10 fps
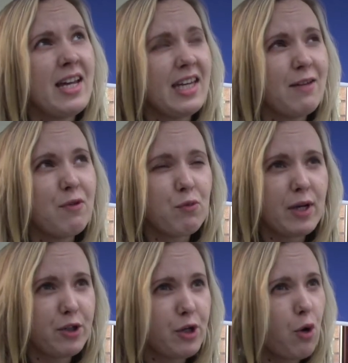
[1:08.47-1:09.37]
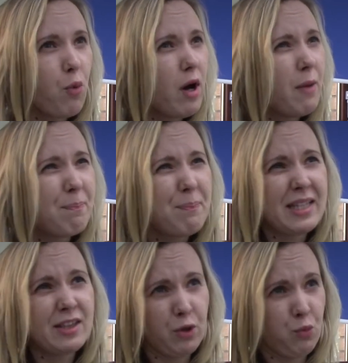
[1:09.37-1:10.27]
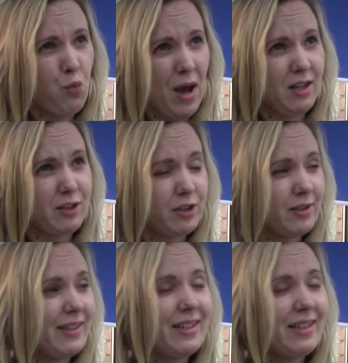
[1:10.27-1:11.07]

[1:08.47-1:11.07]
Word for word: even when you know a bit of Welsh,